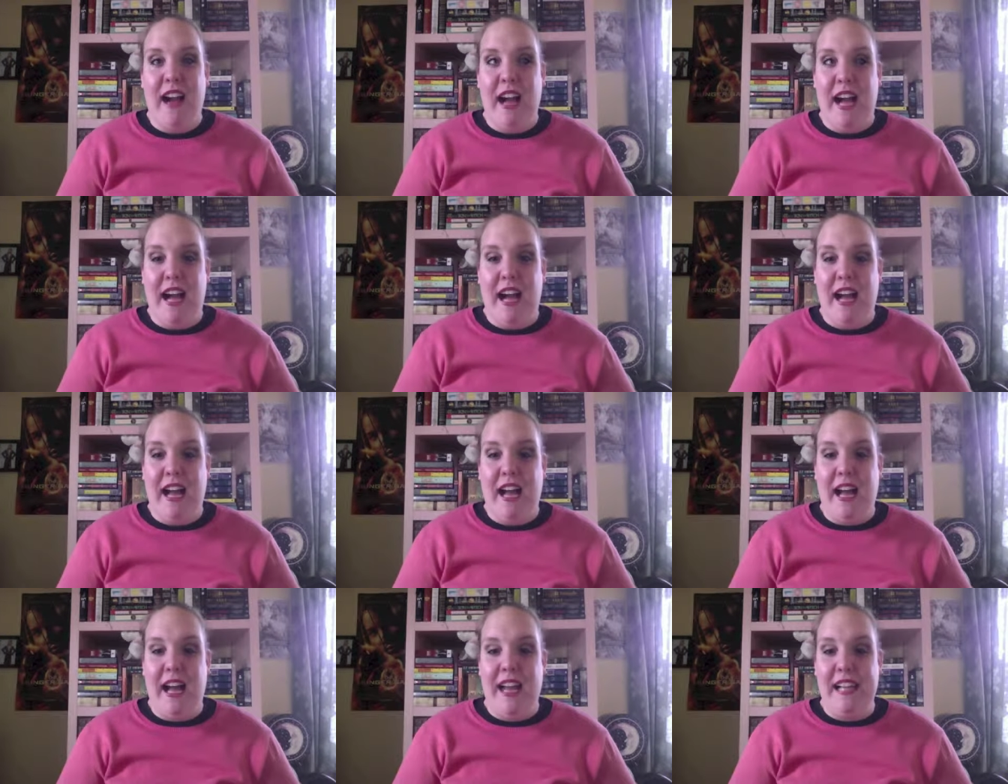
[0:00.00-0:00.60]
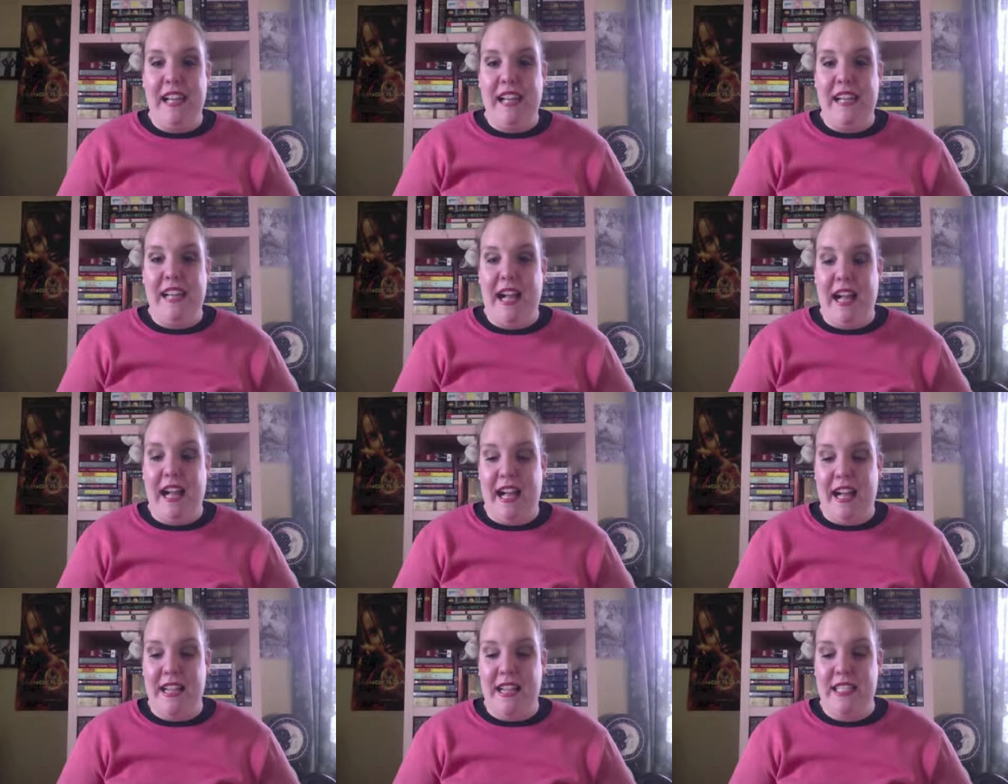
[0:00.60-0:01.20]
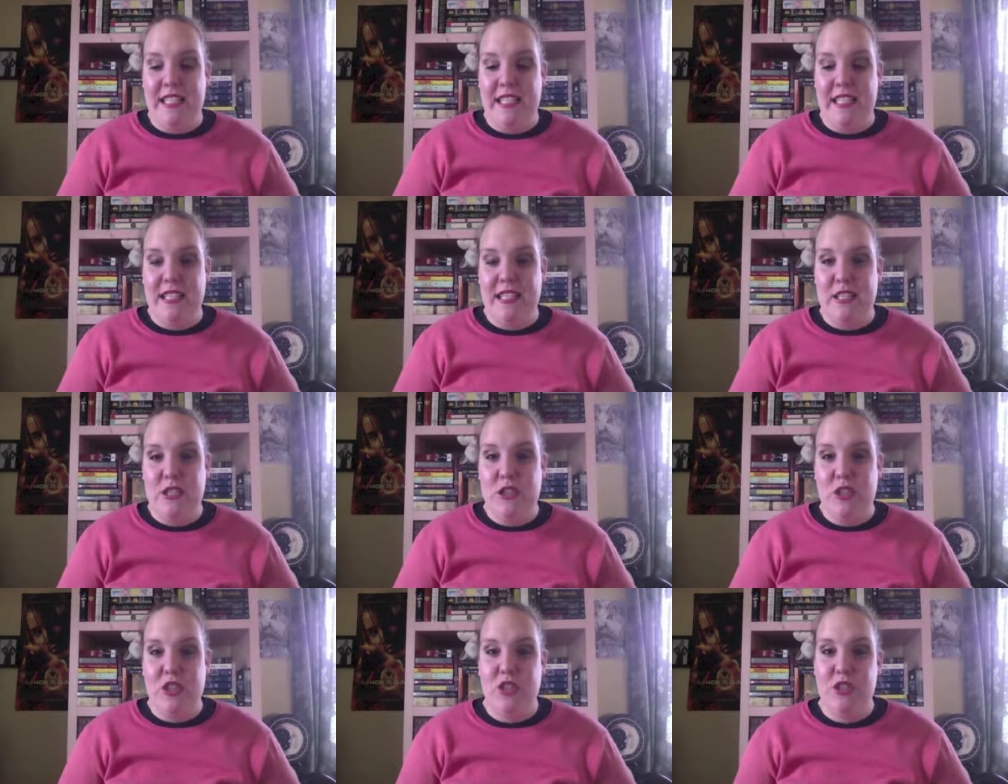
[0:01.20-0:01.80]
I got
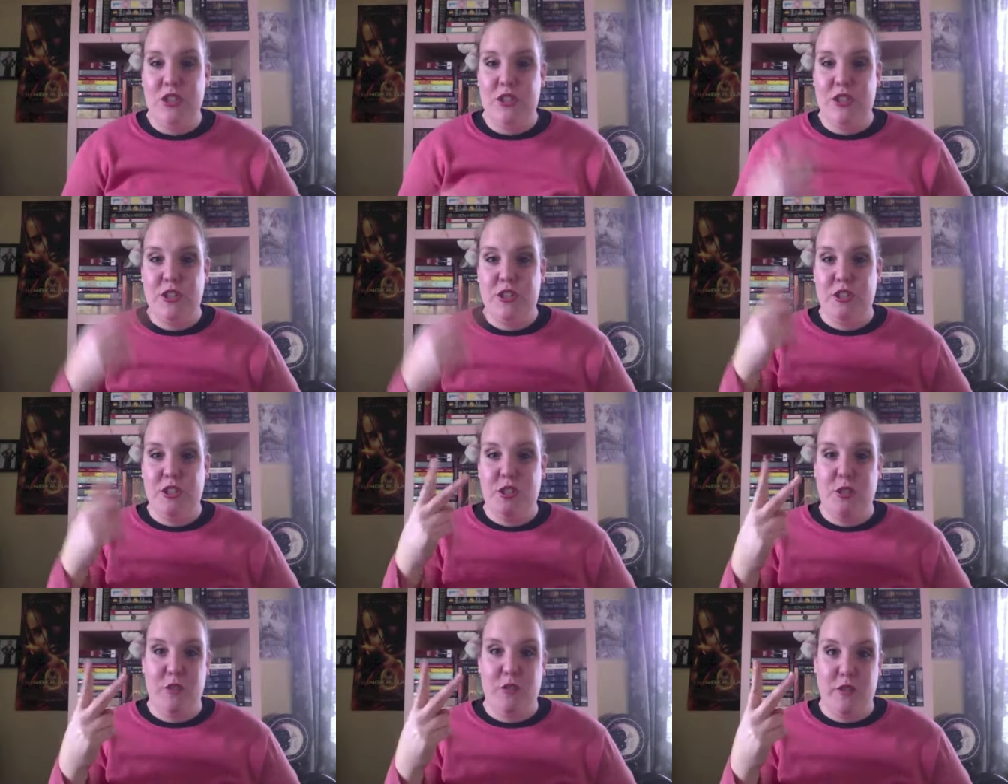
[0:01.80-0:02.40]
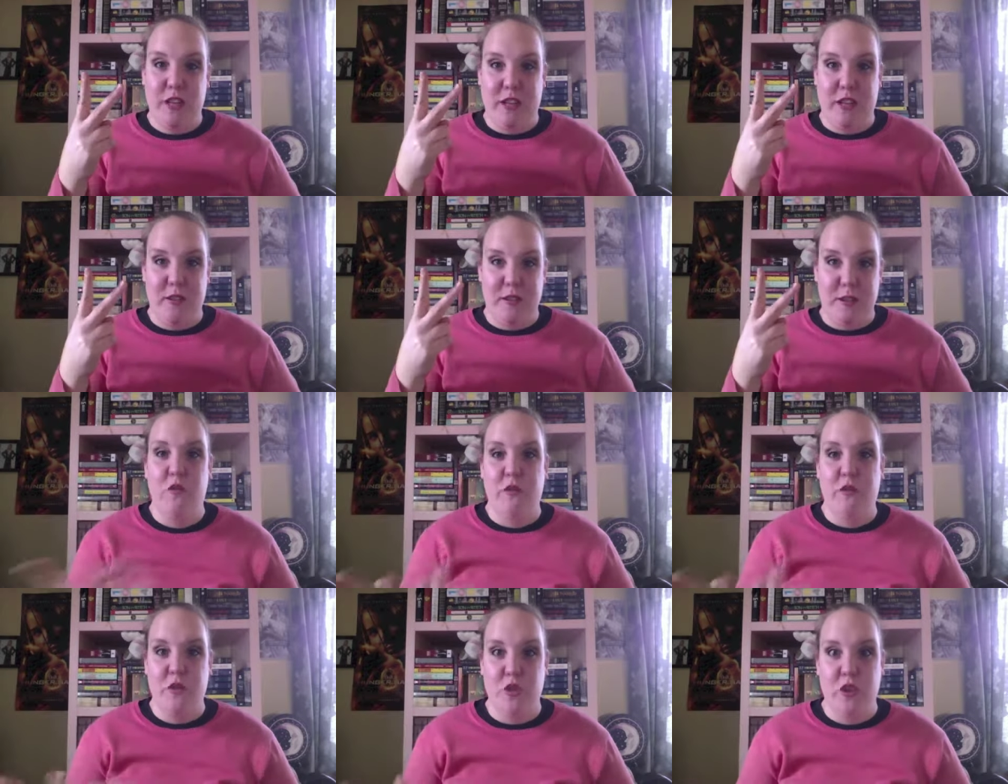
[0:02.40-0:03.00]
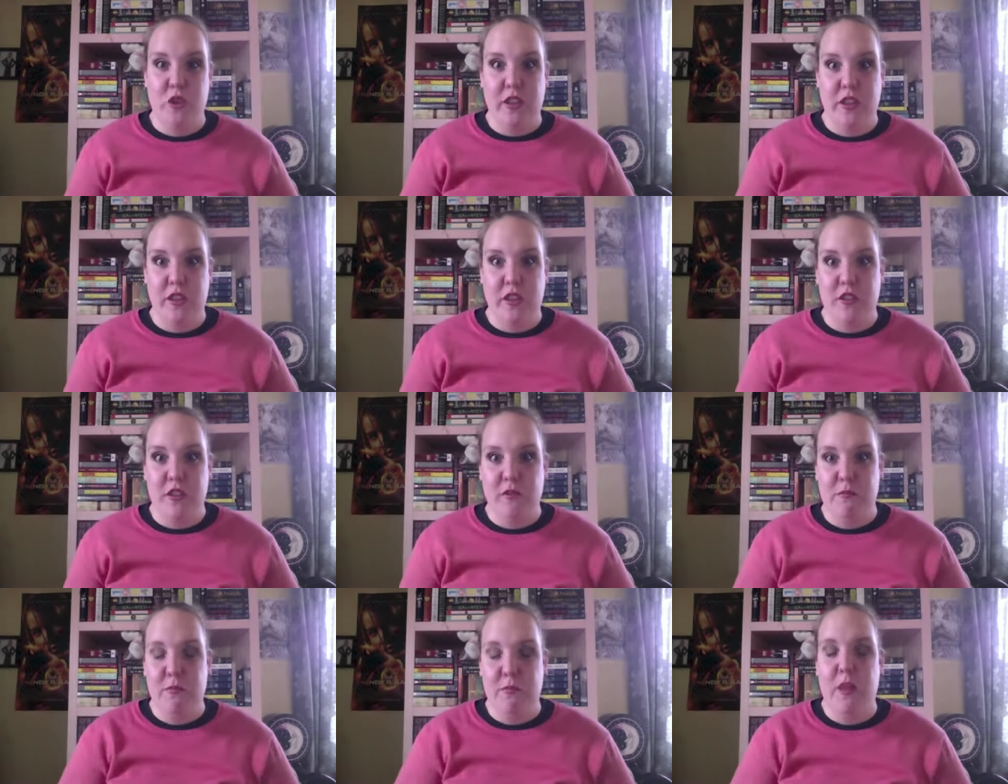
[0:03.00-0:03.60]
2 videos up during the
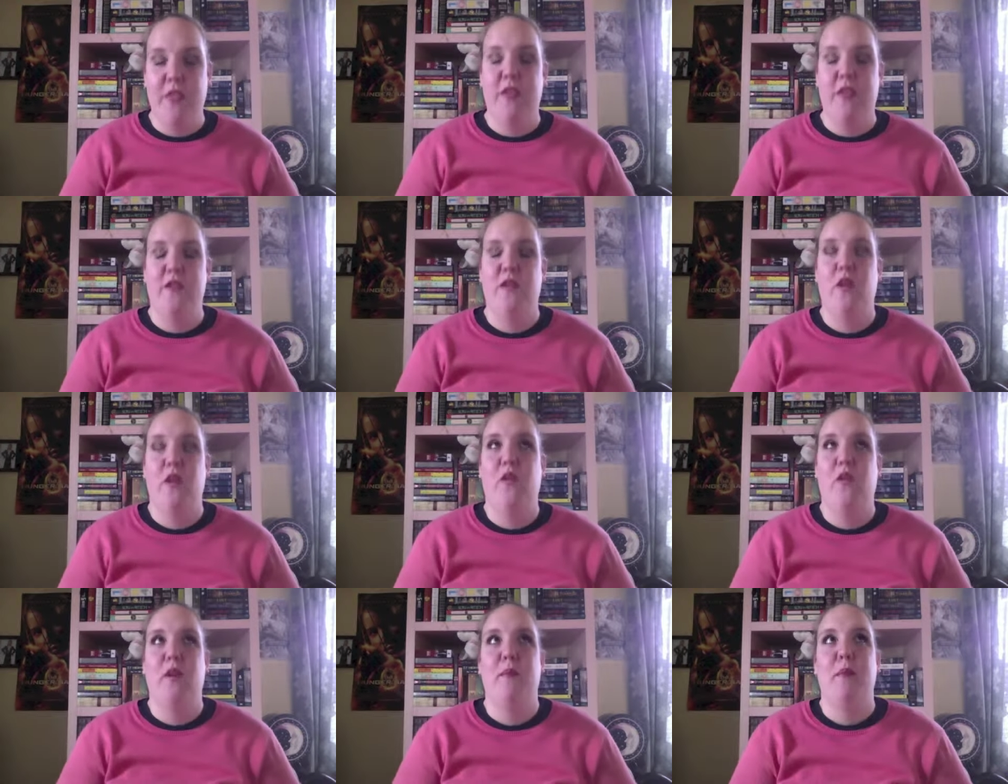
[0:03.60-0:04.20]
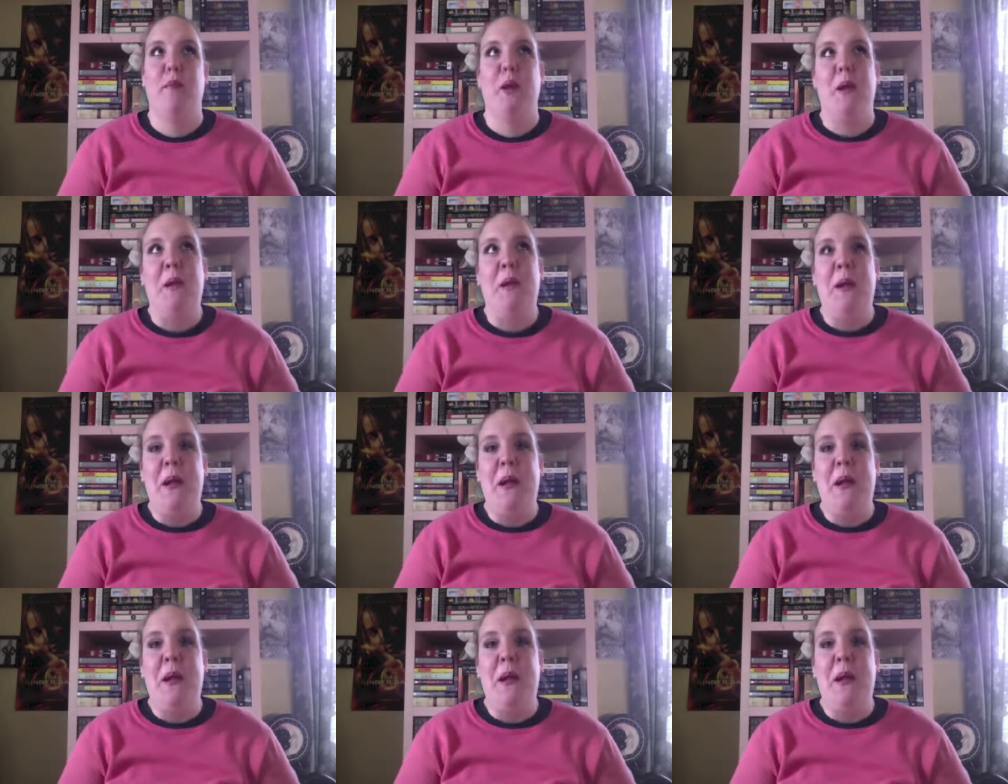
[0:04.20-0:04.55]
month of November.